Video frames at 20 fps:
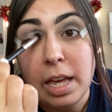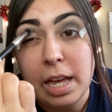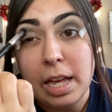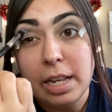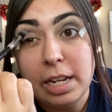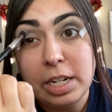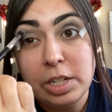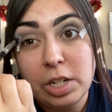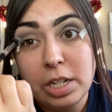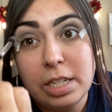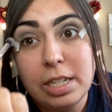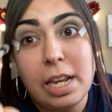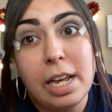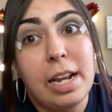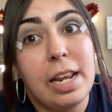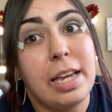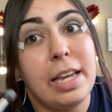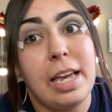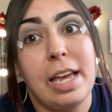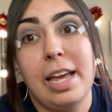And they just said
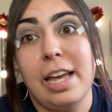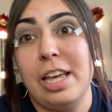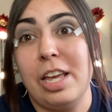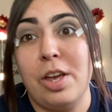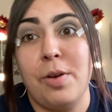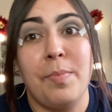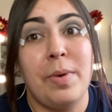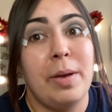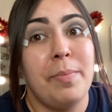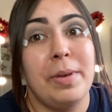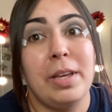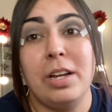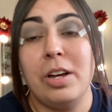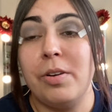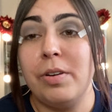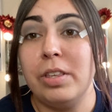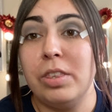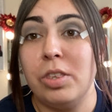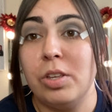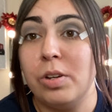like, hey, you might be
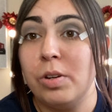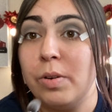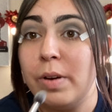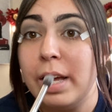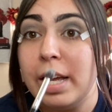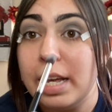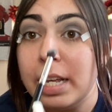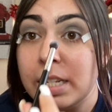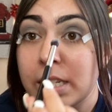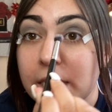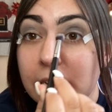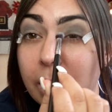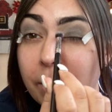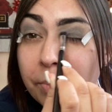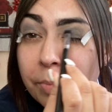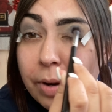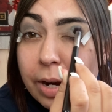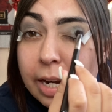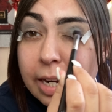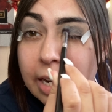going through a
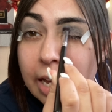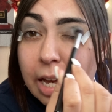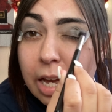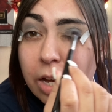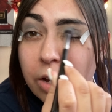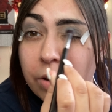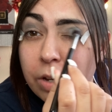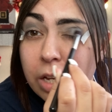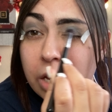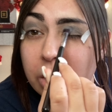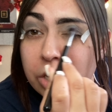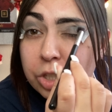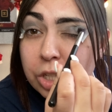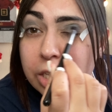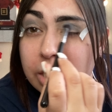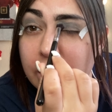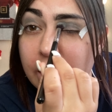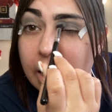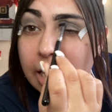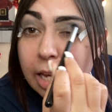slump right now.
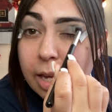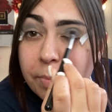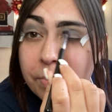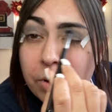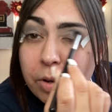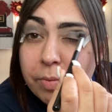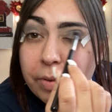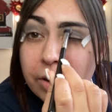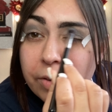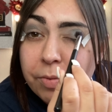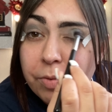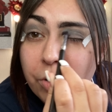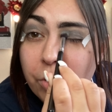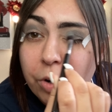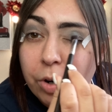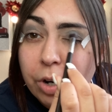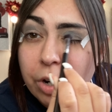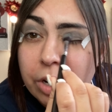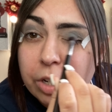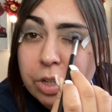Just keep moving
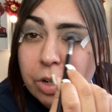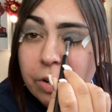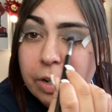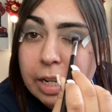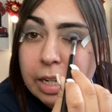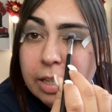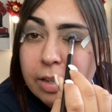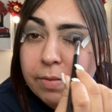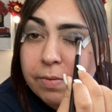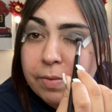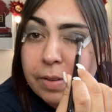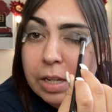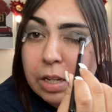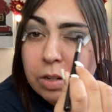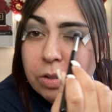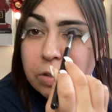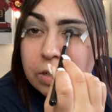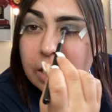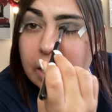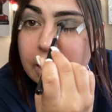forward. Don't let the
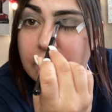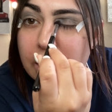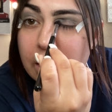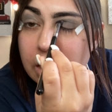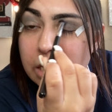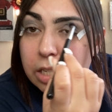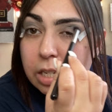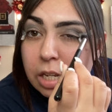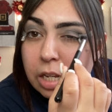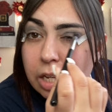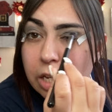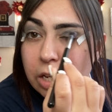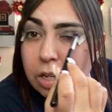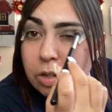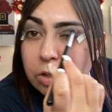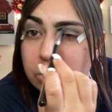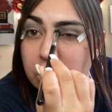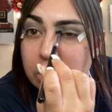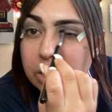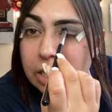views like get to
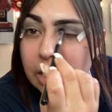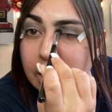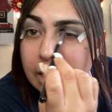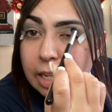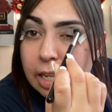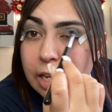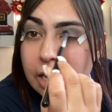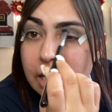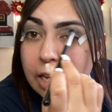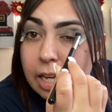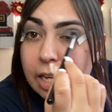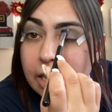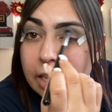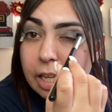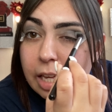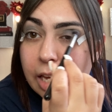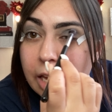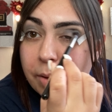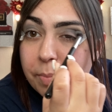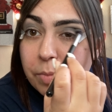you. Just like
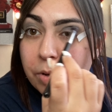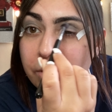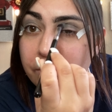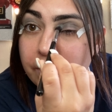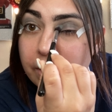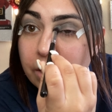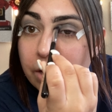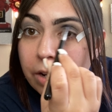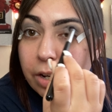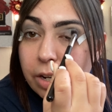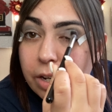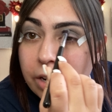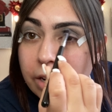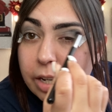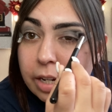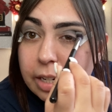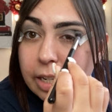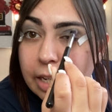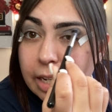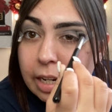keep moving
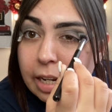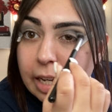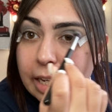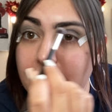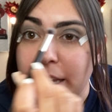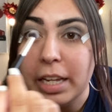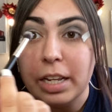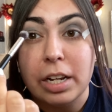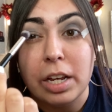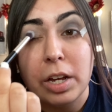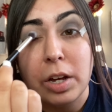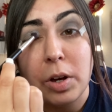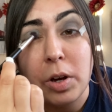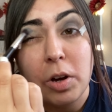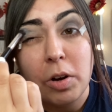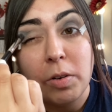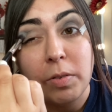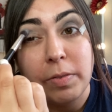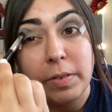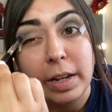on, and like, you know,
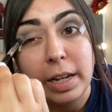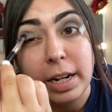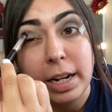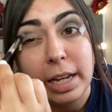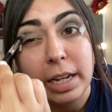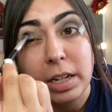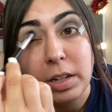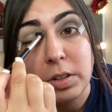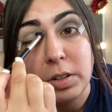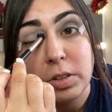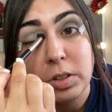hopefully like they'll